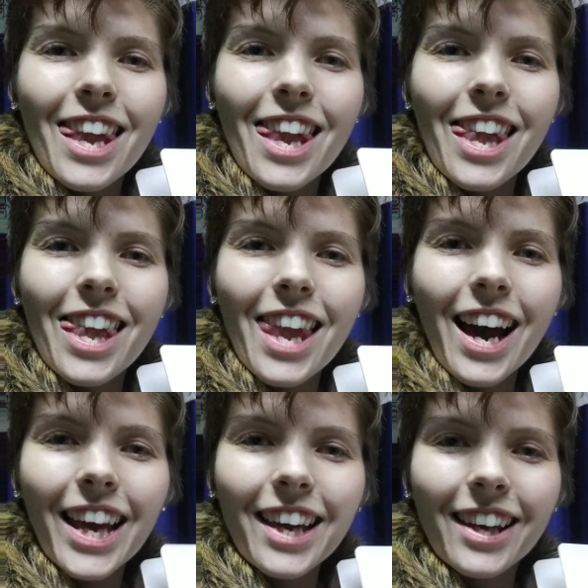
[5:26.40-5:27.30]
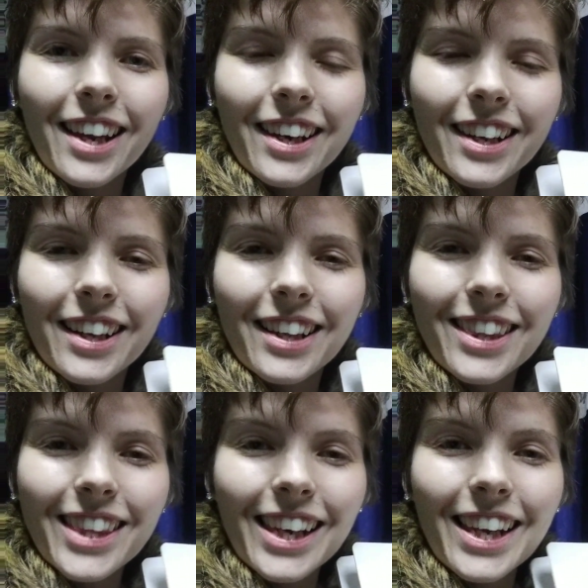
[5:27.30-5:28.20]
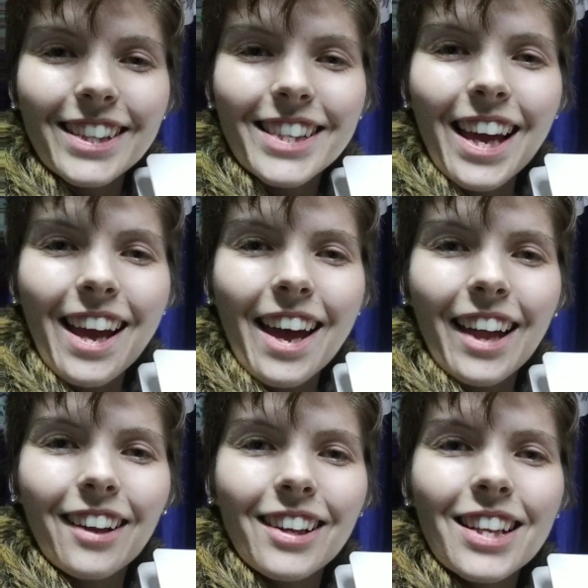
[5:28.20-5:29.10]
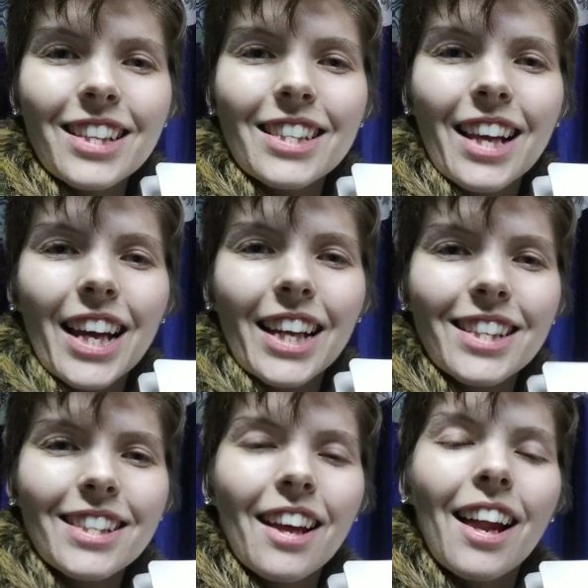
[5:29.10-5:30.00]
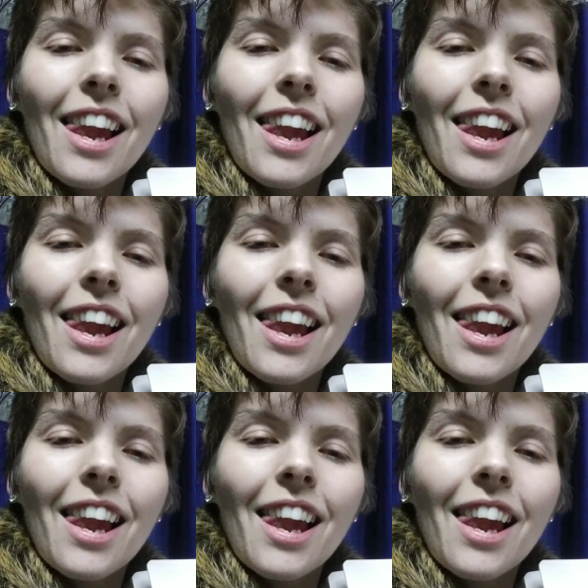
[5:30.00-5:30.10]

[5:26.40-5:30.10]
lion. The letter L says